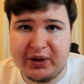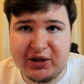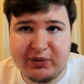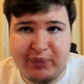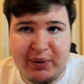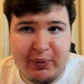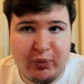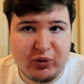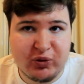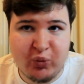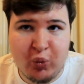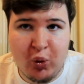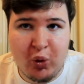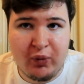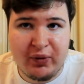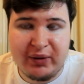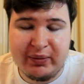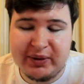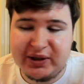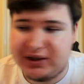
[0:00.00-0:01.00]
people's
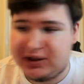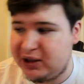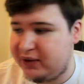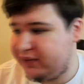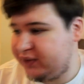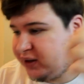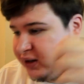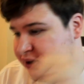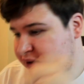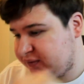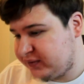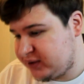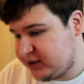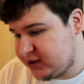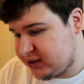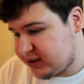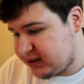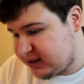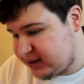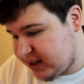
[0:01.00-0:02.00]
worn them and stuff,
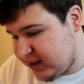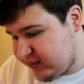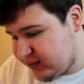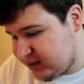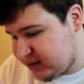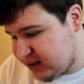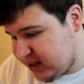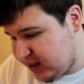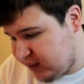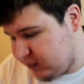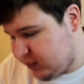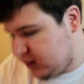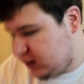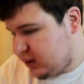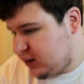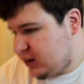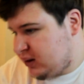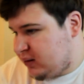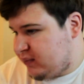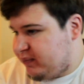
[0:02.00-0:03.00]
nothing's gonna stay the same.
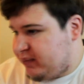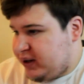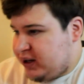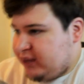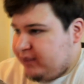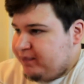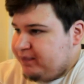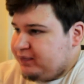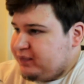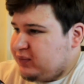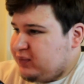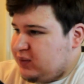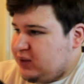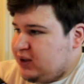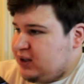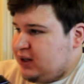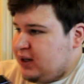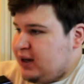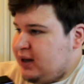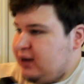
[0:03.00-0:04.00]
But
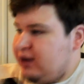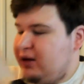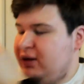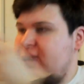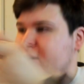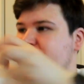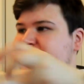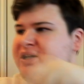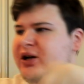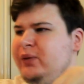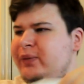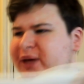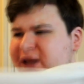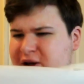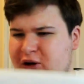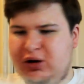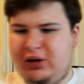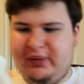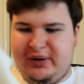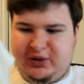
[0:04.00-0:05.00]
yeah, tell me in
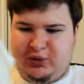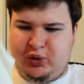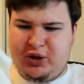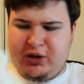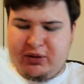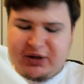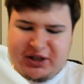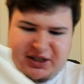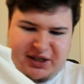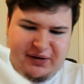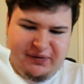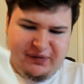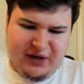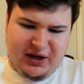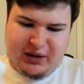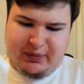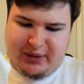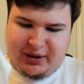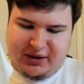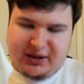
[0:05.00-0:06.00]
the comments what you actually
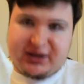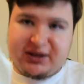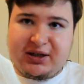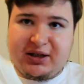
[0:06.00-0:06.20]
think about this